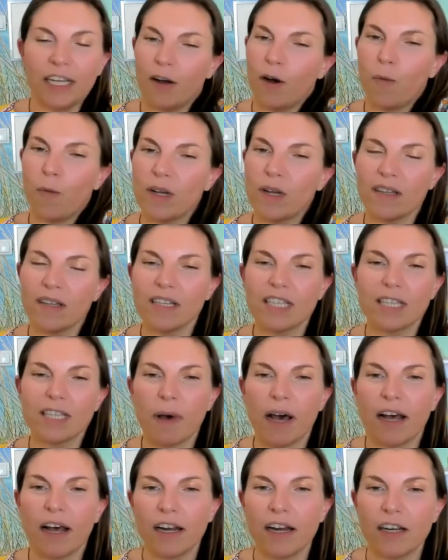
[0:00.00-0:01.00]
always
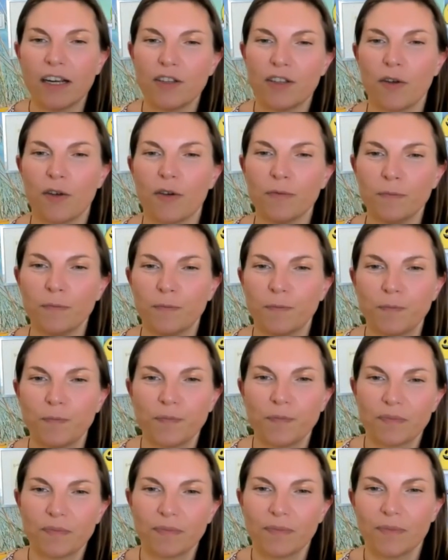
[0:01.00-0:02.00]
inspires you.
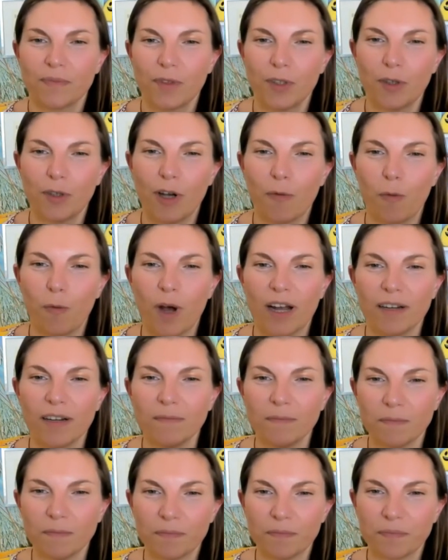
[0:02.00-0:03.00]
You have one?
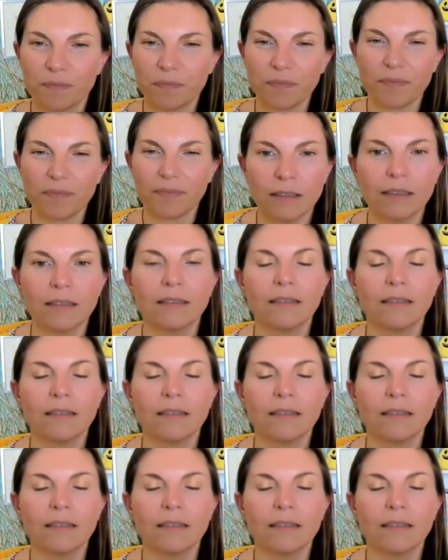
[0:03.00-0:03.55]
My